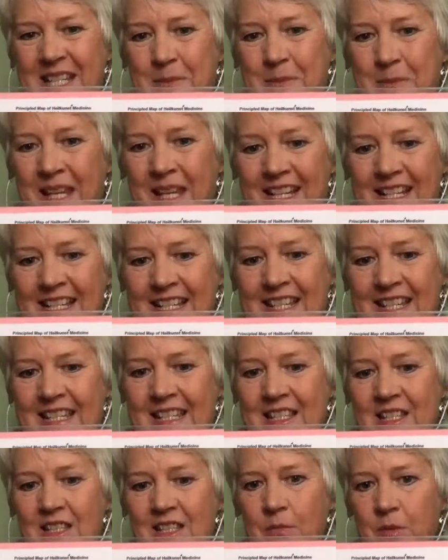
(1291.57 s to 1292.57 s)
because
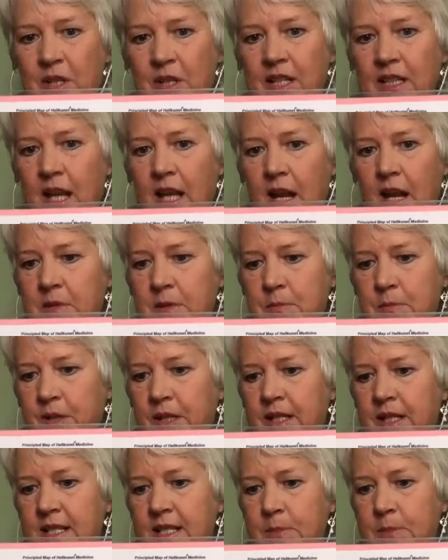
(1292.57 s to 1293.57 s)
tuberculinum's
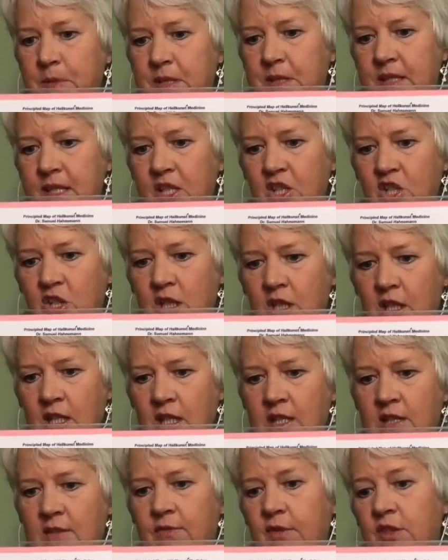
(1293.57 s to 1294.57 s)
predisposition
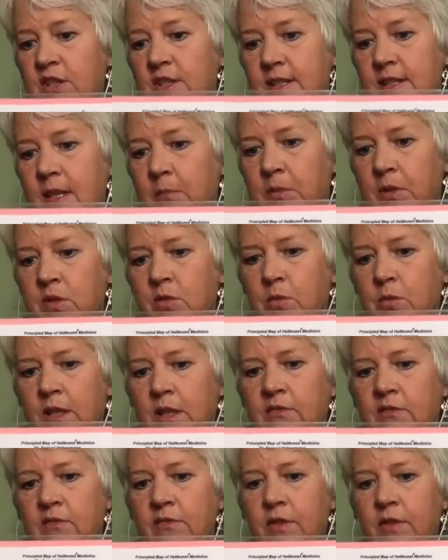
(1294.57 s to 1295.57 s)
is for December
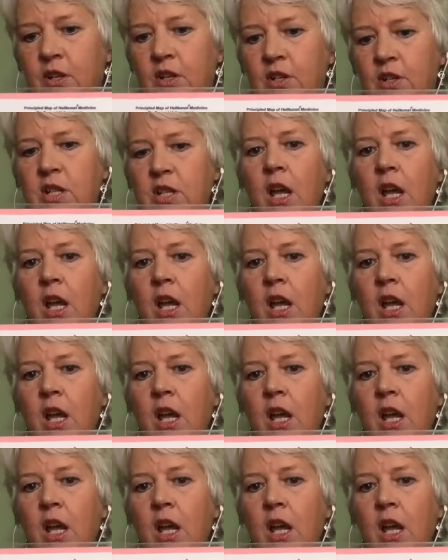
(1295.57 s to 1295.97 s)
21st,